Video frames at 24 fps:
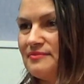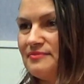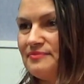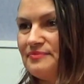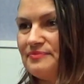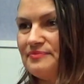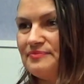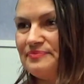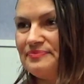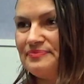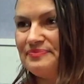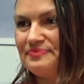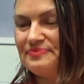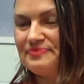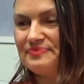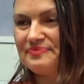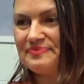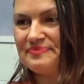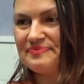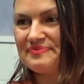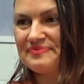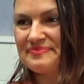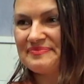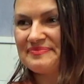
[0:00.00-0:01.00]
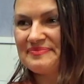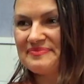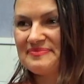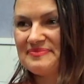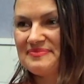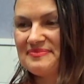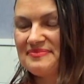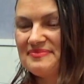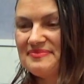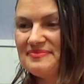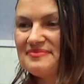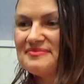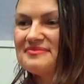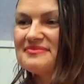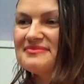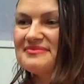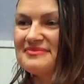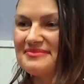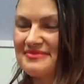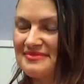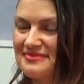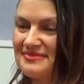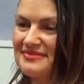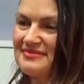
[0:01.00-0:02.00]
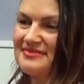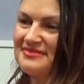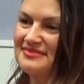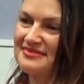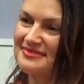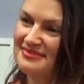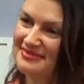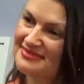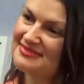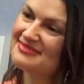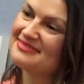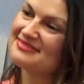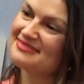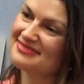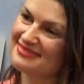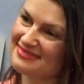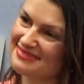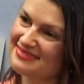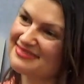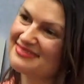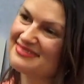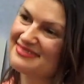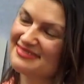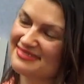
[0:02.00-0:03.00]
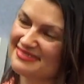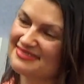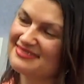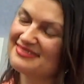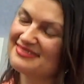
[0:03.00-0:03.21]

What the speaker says: Yes. It's so true.